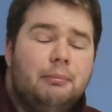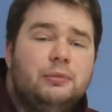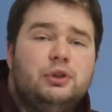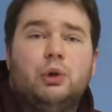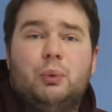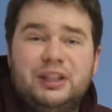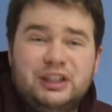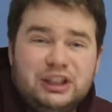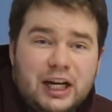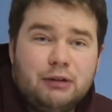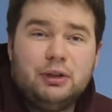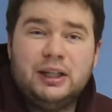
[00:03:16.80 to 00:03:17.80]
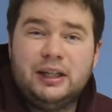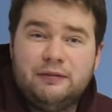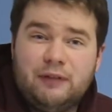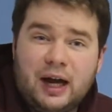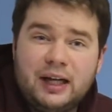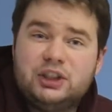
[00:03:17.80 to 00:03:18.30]
So we generally
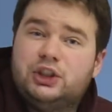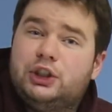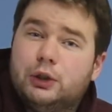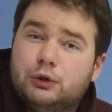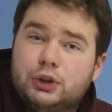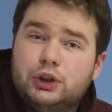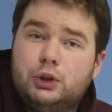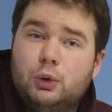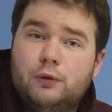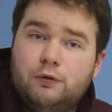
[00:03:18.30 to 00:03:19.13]
advise children to